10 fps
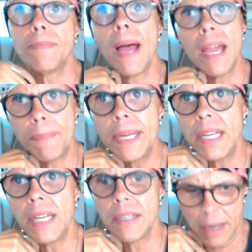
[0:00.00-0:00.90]
my
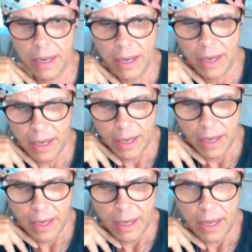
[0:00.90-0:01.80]
opinion.
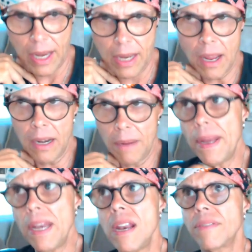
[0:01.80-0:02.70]
And an
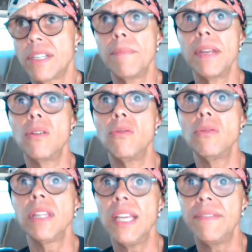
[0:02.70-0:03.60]
opinion of somebody who
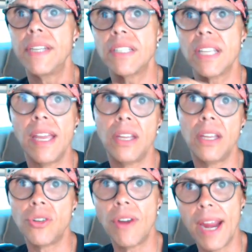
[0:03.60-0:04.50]
lived as a
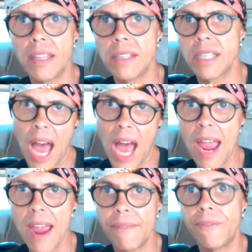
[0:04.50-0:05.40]
trans
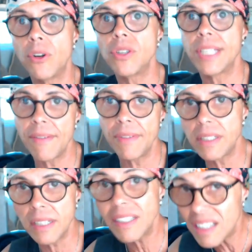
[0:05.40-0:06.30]
guy for
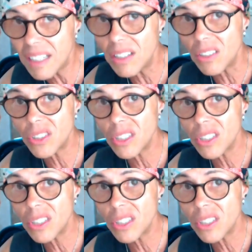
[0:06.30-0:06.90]
17 years,